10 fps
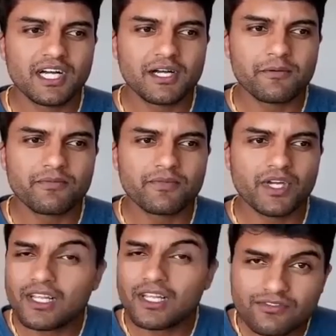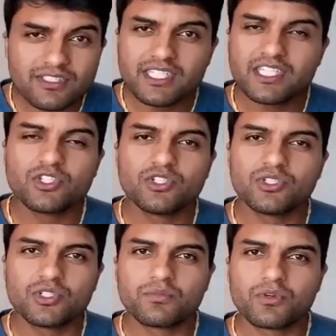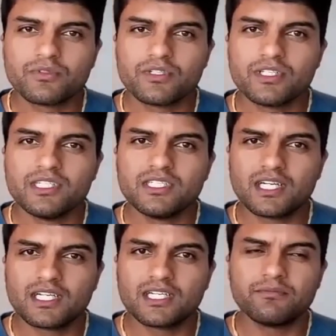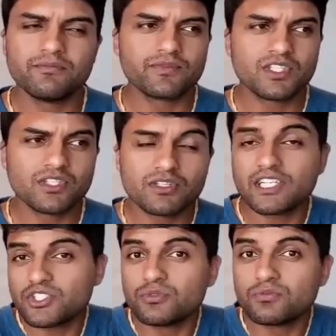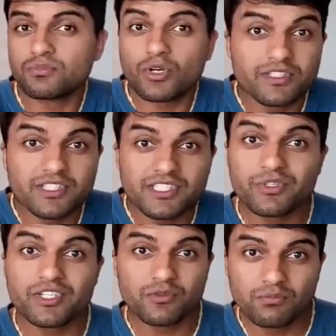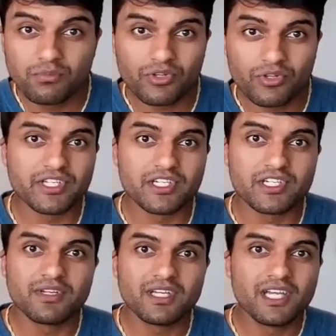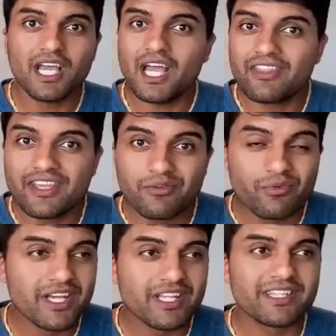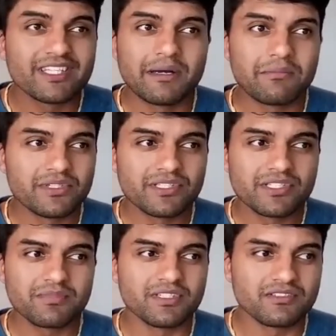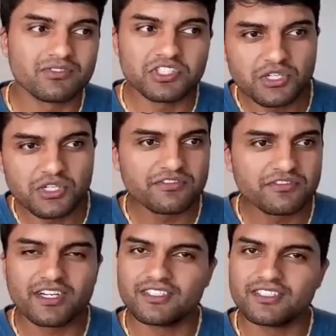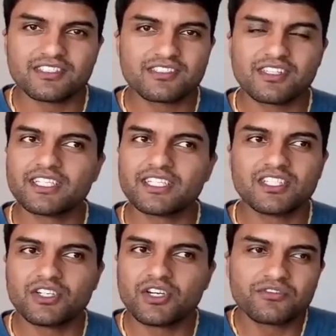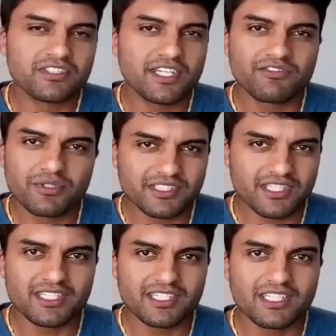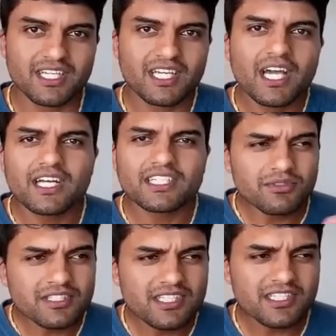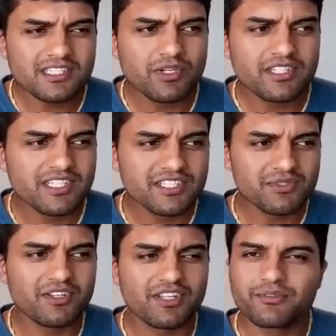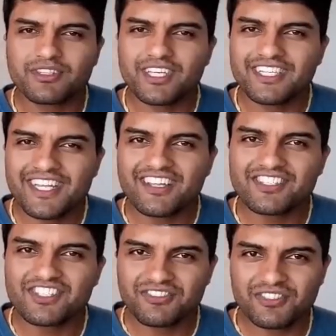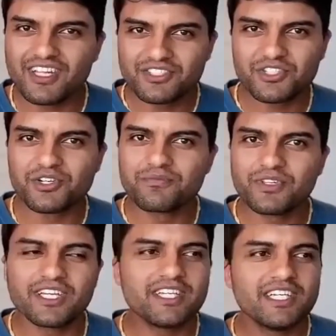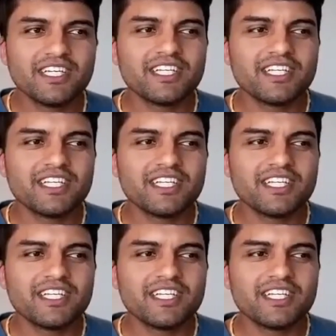I'd love to hear your property, you know, the actual properties, where you bought them, how they went, the numbers. But so far it's like, you know, hopefully everyone's getting. And I just want to say one thing as well, like with that analogy of the velodrome, like